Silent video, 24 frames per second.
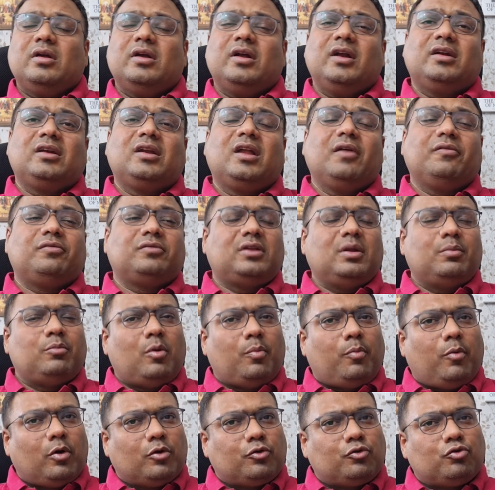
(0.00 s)
it gives them
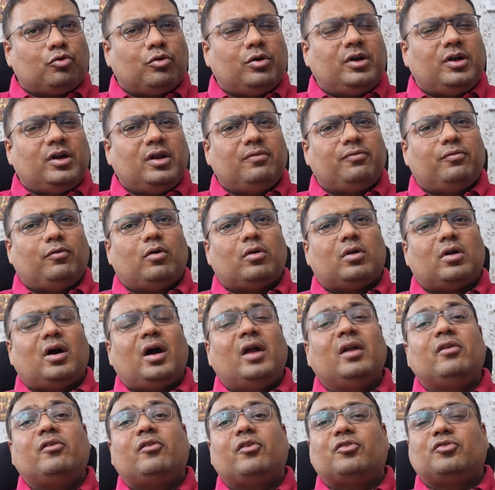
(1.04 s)
opportunity for
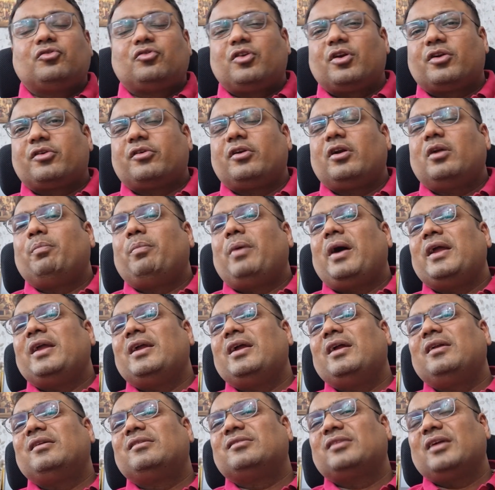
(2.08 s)
unrestricted
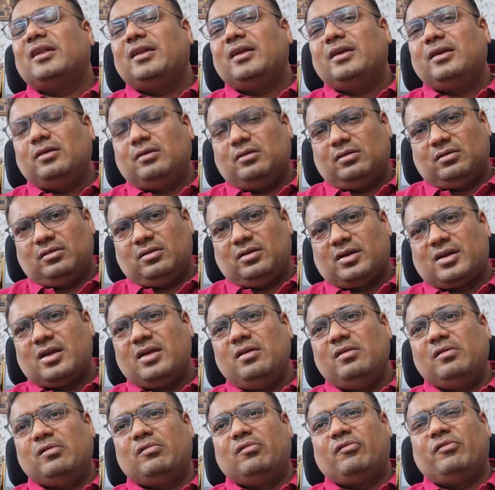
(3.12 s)
buying and selling,
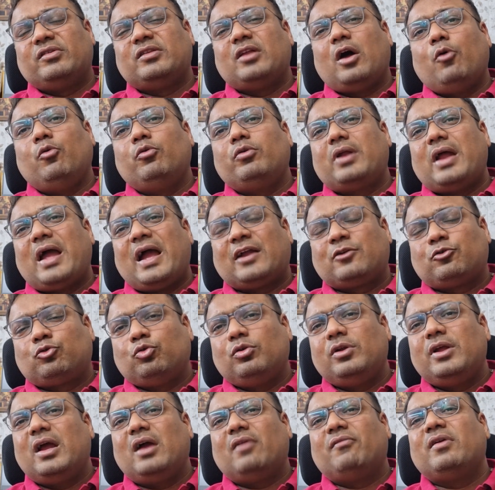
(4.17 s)
okay, without
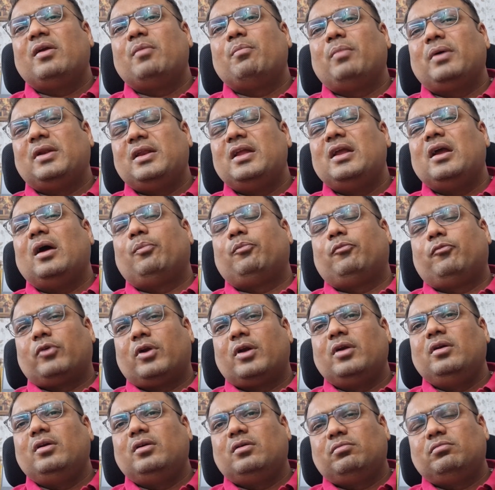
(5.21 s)
actually having money
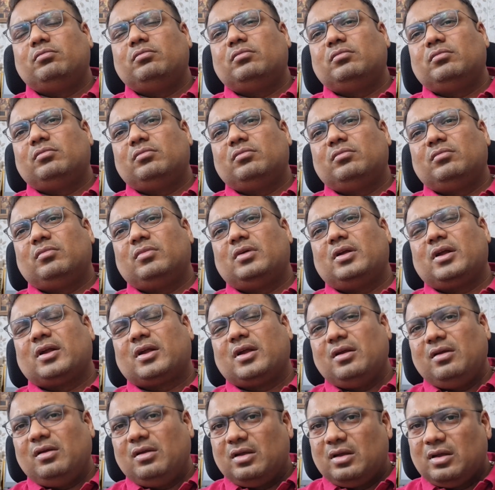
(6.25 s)
upfront.
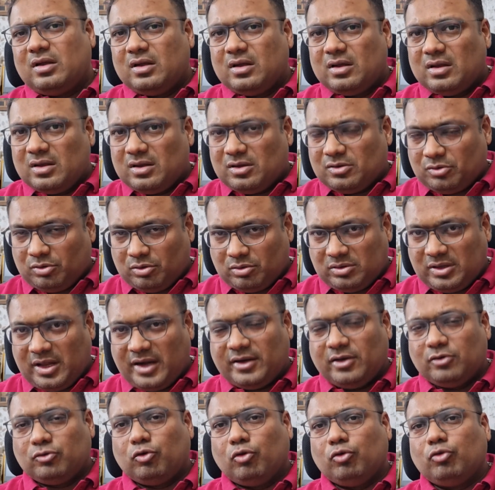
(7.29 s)
Okay. So
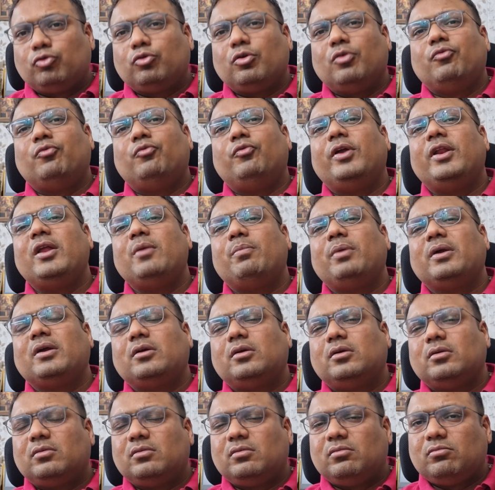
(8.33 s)
that is also a very
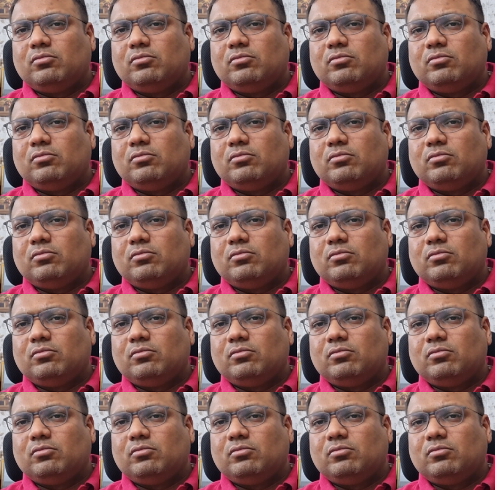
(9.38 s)
big